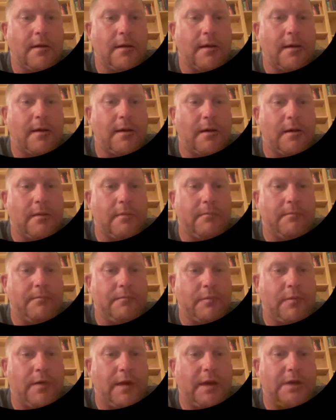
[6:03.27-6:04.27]

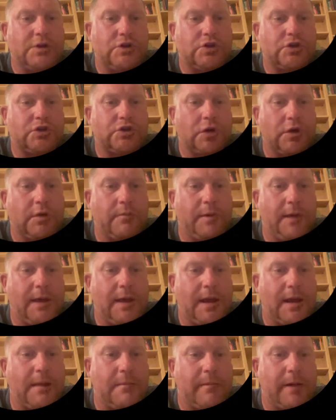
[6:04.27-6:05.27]
Um, they should be
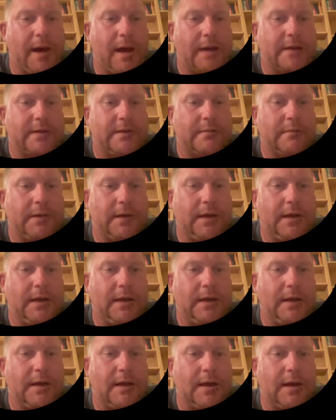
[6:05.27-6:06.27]
getting back to
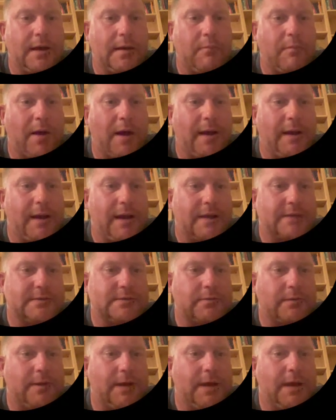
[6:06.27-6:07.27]
me uh, by
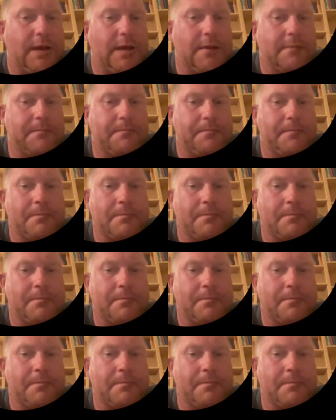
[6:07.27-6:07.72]
next week